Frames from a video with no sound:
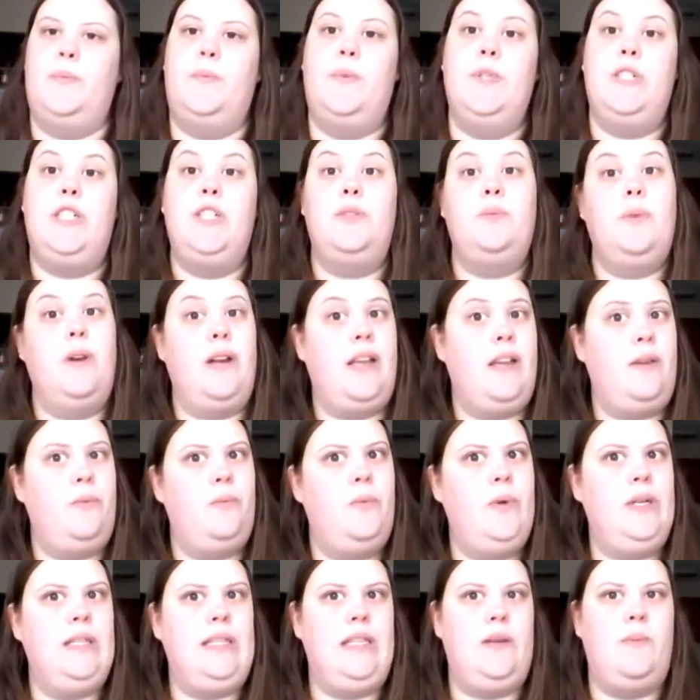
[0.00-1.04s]
which is
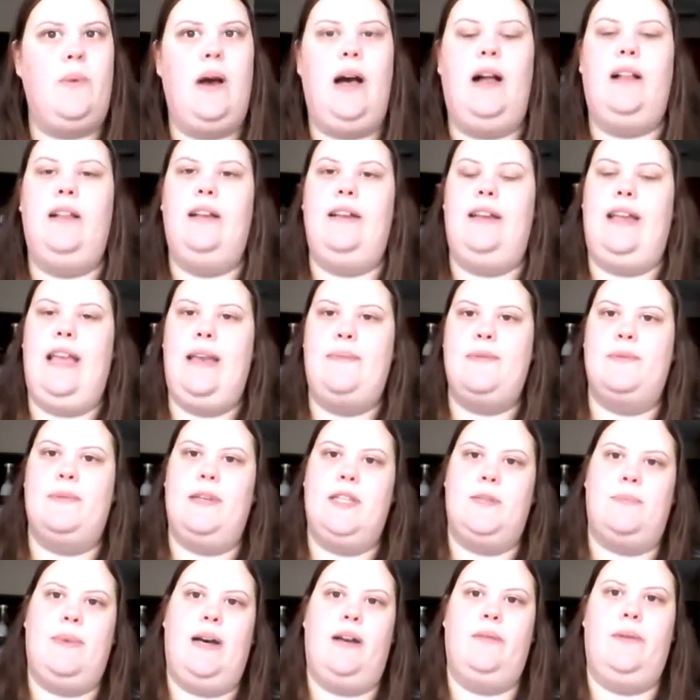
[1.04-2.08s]
working really well. It keeps
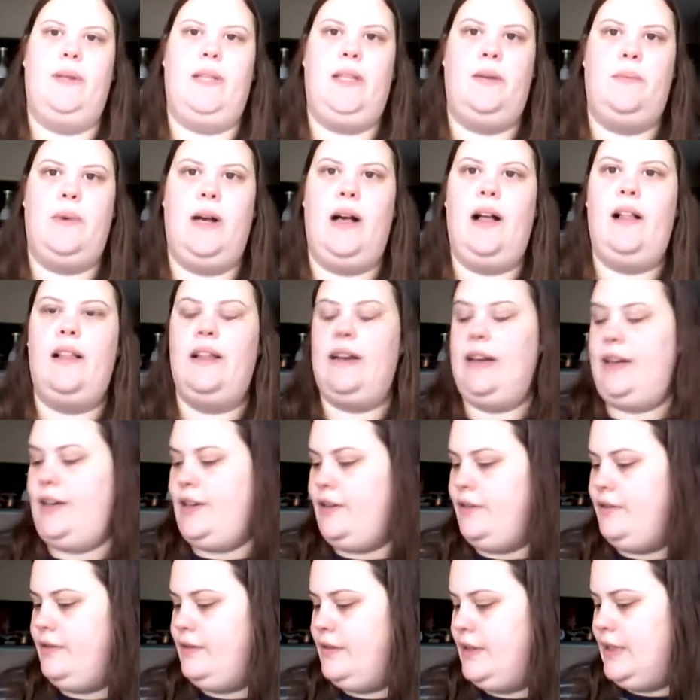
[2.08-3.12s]
my spot really well, and I
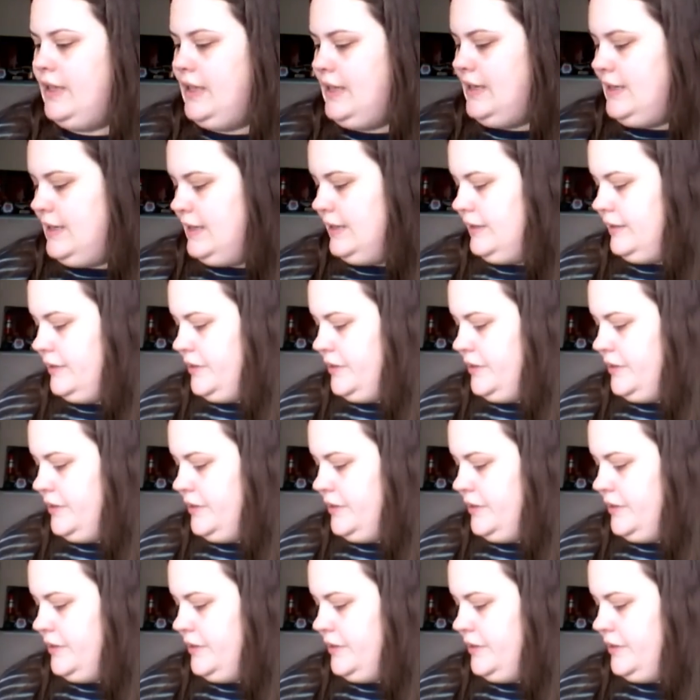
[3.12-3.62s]
don't tend to